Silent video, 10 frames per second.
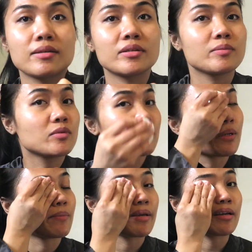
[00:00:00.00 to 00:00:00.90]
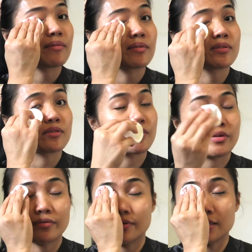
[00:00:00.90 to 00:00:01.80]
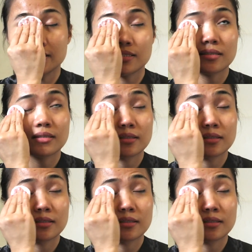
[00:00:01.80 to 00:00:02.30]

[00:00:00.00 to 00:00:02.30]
can remove my makeup also very fast.